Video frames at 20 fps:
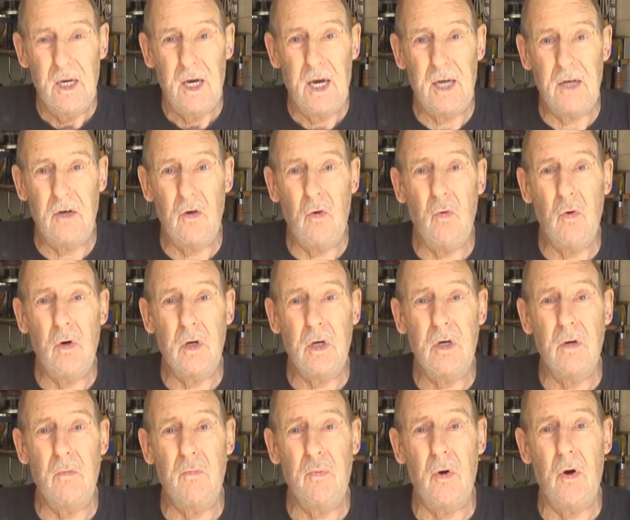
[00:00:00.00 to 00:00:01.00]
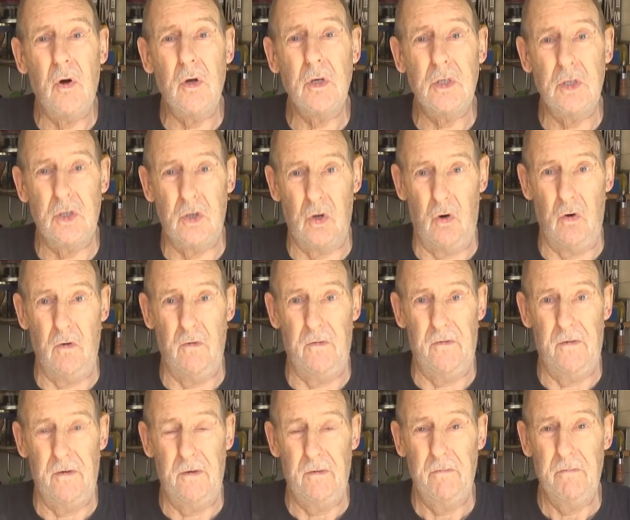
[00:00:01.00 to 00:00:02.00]
and all it comprises
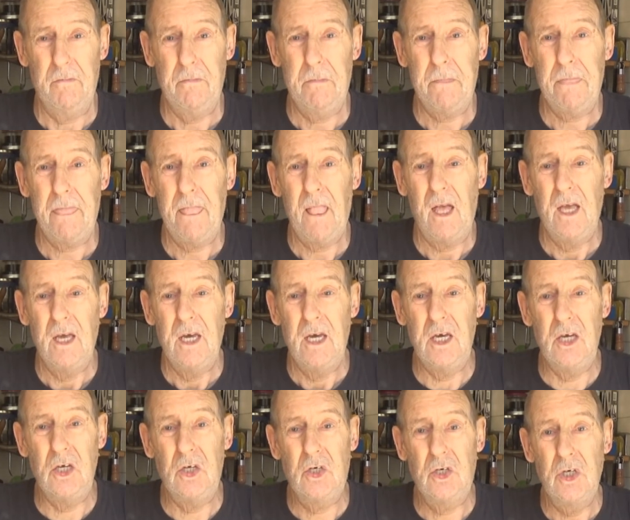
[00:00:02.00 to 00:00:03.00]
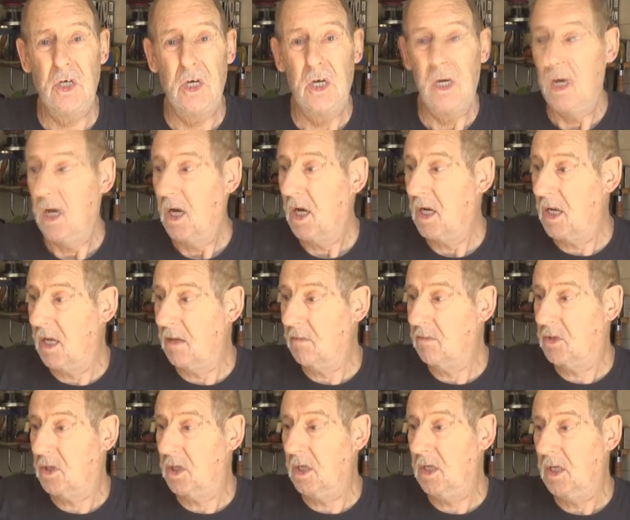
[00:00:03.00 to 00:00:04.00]
of is an
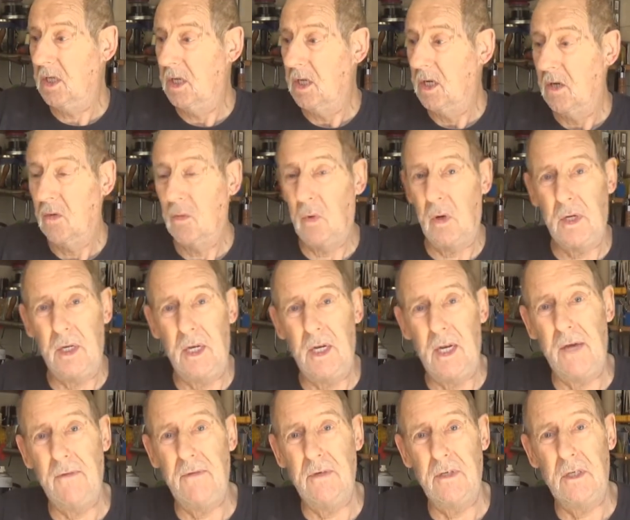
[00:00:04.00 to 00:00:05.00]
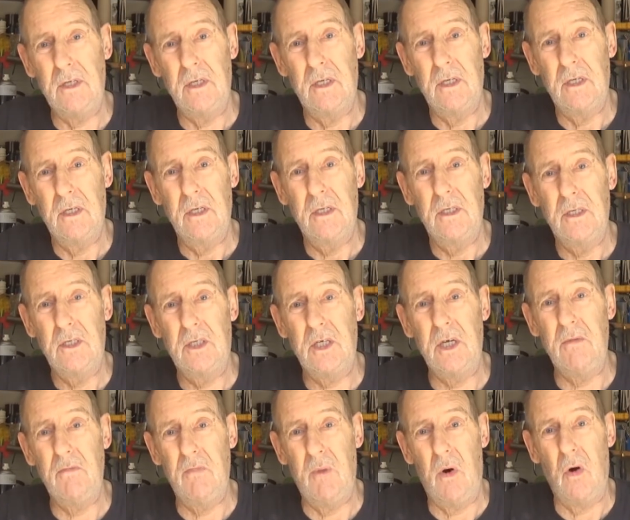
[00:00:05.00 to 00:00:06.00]
empty 111
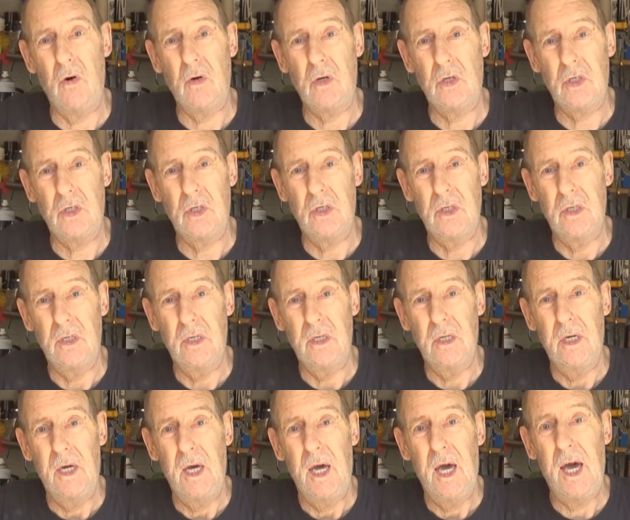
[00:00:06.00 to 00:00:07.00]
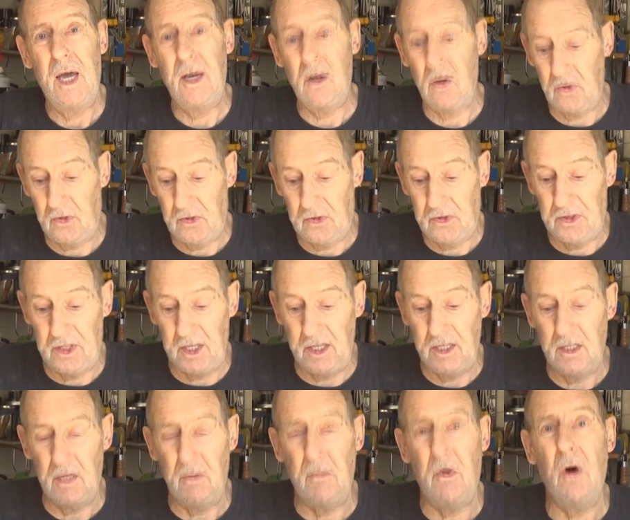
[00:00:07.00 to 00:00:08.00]
tin box, and I
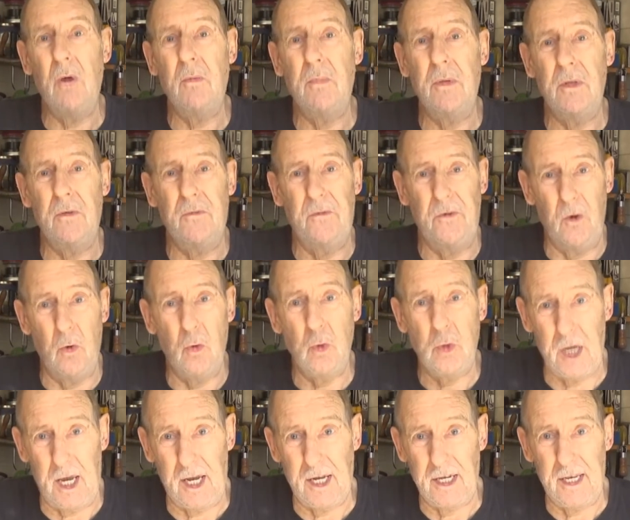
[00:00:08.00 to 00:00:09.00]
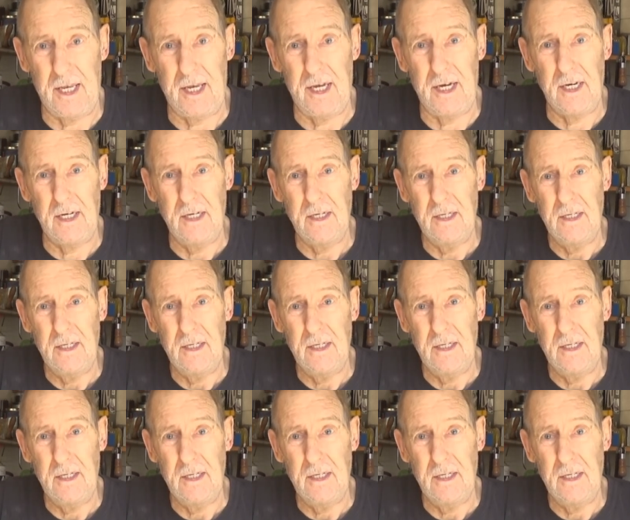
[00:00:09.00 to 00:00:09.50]
think there might be the fuel tank there,